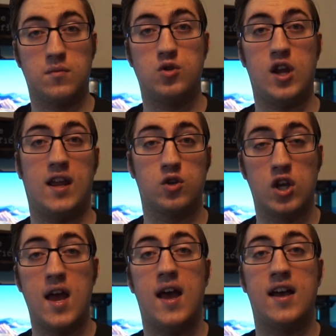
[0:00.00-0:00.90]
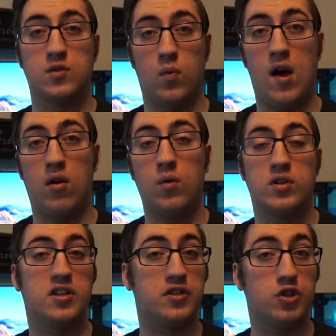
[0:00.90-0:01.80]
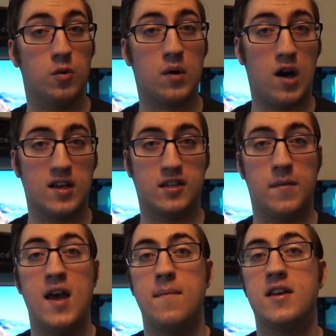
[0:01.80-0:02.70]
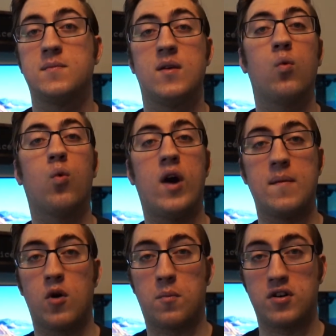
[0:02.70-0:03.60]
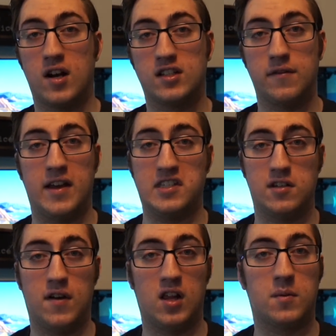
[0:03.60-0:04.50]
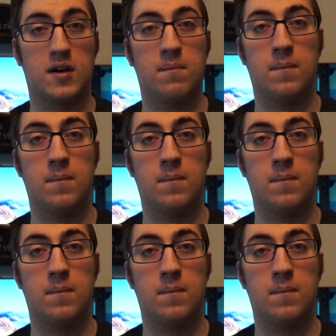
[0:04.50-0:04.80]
change as well, which is super awesome. Makes me way more productive as a developer.